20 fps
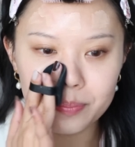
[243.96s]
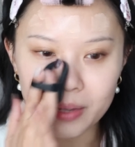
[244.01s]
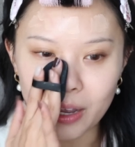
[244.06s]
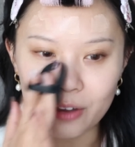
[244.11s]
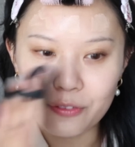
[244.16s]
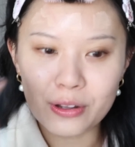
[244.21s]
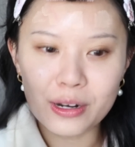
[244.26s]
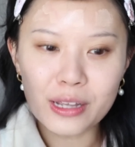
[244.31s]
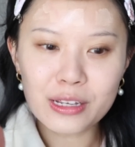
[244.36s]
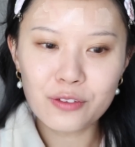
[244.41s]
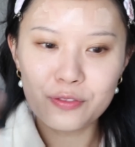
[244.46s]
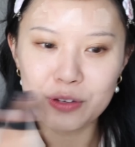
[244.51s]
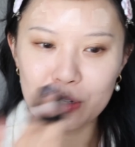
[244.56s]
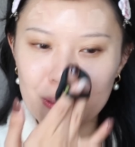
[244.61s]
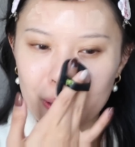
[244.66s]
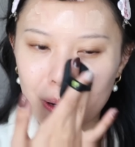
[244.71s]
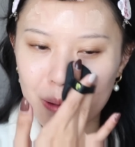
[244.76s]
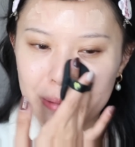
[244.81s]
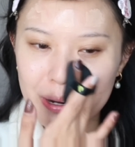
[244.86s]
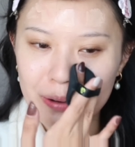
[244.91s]
I feel like if you
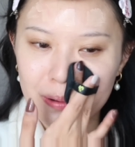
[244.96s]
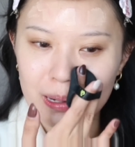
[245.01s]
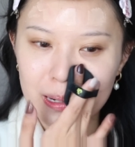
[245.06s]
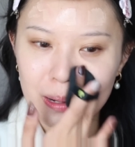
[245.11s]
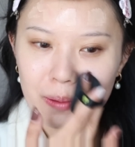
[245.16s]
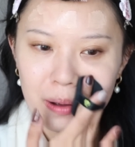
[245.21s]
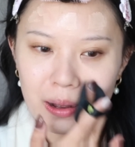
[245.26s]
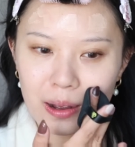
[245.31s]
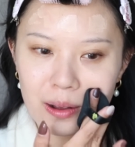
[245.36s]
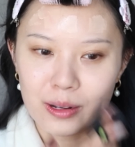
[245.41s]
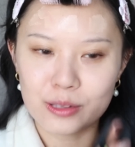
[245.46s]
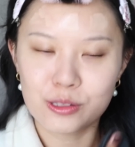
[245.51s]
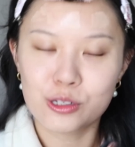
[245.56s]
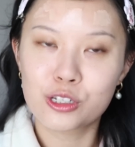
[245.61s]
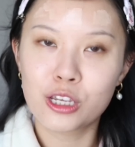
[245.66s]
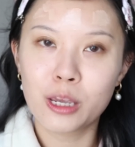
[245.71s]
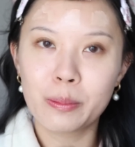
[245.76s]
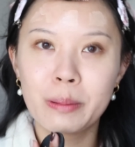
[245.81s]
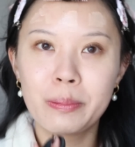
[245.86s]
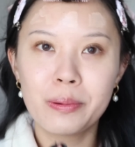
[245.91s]
know me really well, like the
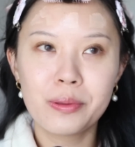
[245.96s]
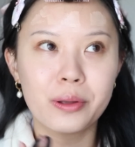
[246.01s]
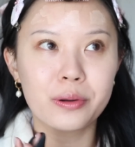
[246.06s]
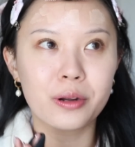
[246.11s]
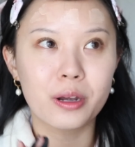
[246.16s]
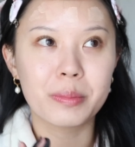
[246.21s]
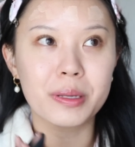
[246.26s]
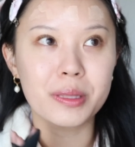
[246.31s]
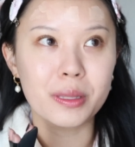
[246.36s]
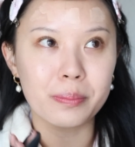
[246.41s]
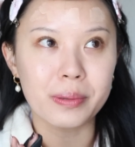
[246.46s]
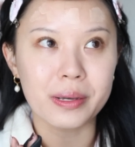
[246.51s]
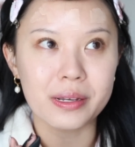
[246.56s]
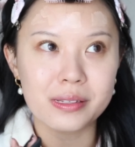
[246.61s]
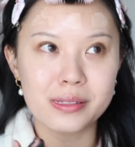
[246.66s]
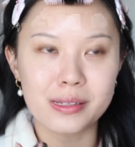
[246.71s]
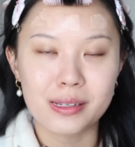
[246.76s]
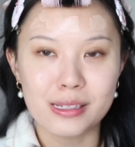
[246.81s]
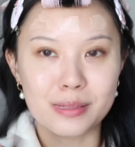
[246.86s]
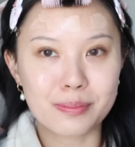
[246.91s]
two people that know me the
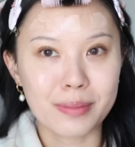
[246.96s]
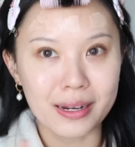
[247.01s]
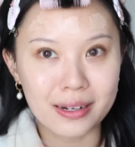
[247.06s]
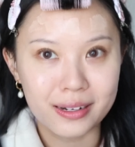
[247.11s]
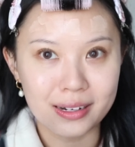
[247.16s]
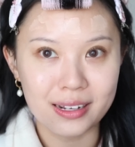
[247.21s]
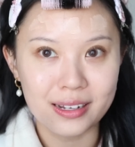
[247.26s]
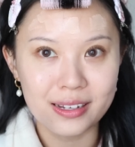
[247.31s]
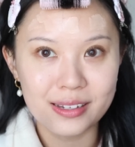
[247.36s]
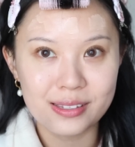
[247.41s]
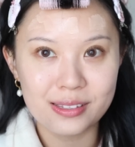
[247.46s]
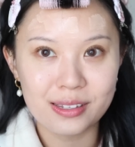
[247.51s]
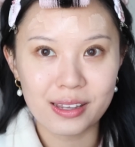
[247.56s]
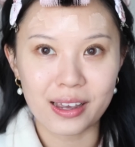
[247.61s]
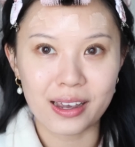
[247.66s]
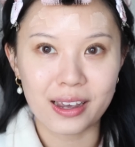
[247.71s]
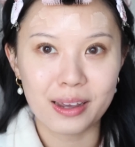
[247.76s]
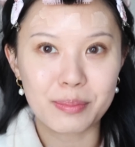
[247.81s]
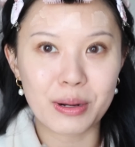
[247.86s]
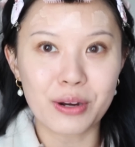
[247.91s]
best is my niece
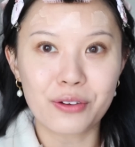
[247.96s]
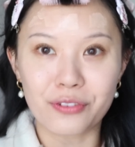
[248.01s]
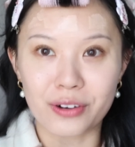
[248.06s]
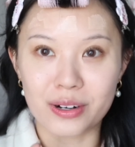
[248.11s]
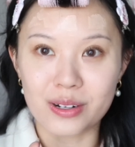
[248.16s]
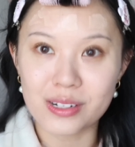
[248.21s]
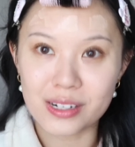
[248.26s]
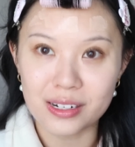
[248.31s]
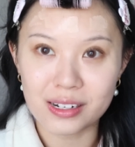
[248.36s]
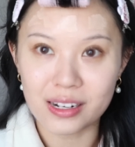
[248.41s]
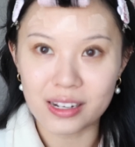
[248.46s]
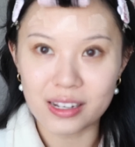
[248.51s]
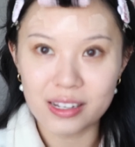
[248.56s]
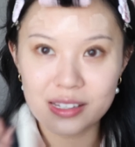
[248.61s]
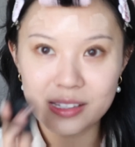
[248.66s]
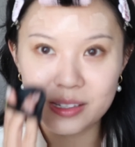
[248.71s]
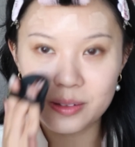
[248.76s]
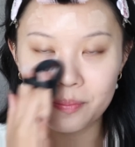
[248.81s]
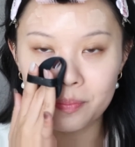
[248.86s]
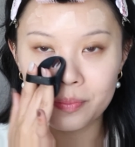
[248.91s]
and my friend
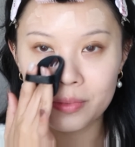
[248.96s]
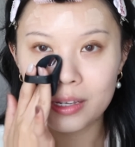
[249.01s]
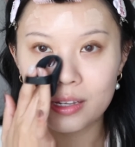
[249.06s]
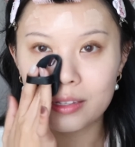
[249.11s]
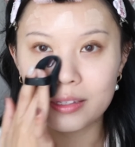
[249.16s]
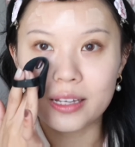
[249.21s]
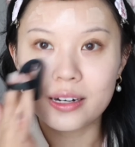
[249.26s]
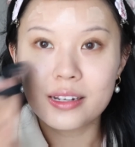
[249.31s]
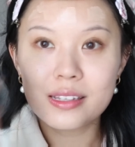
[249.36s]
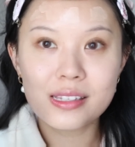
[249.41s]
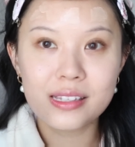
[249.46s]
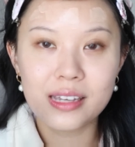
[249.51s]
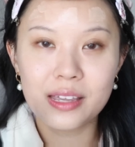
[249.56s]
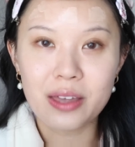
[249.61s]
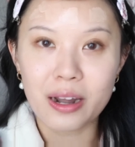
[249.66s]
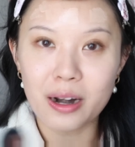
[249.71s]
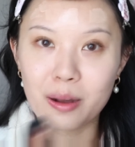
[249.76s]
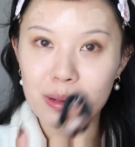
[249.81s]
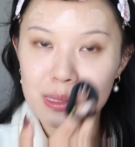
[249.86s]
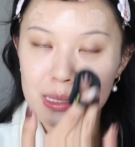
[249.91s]
Denise. They didn't see
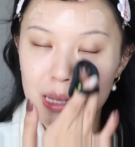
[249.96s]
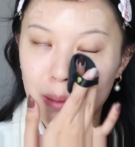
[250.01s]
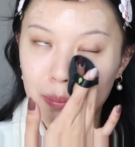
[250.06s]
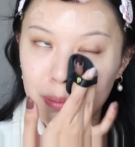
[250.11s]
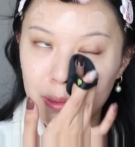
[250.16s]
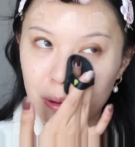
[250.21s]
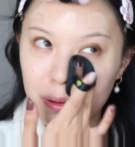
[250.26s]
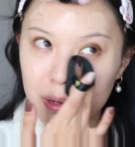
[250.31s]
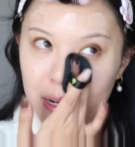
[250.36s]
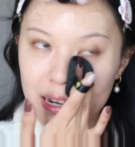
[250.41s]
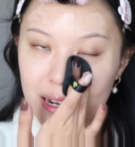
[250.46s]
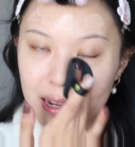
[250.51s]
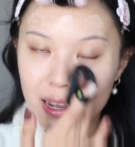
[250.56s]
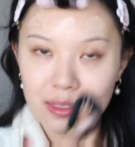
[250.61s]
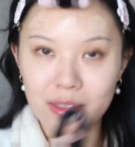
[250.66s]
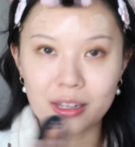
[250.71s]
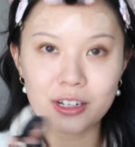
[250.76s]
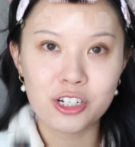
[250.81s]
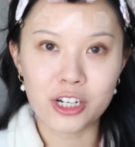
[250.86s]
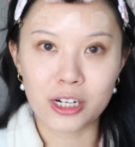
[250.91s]
that I was uploading
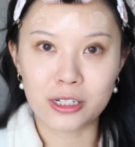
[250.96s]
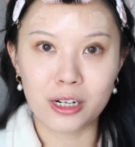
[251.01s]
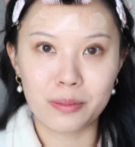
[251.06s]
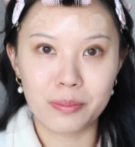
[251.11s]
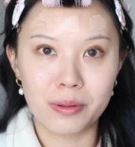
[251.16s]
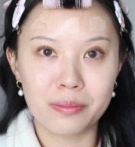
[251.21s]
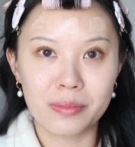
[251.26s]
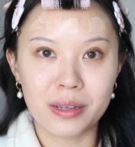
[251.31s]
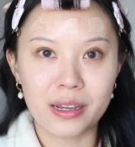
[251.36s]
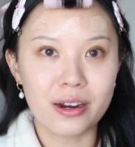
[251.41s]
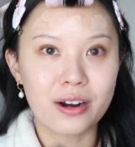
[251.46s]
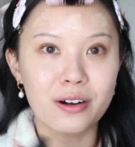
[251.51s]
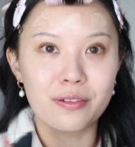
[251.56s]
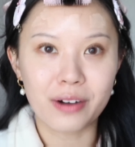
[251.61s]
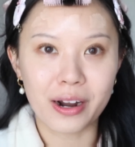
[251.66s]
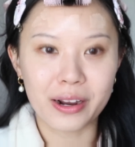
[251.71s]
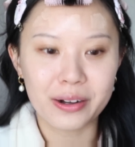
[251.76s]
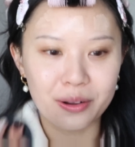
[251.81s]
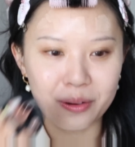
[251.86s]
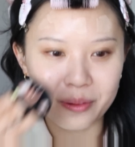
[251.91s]
and they checked up on me
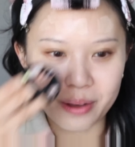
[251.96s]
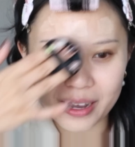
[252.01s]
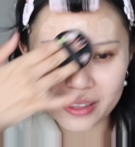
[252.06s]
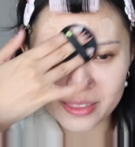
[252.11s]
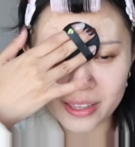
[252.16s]
right away.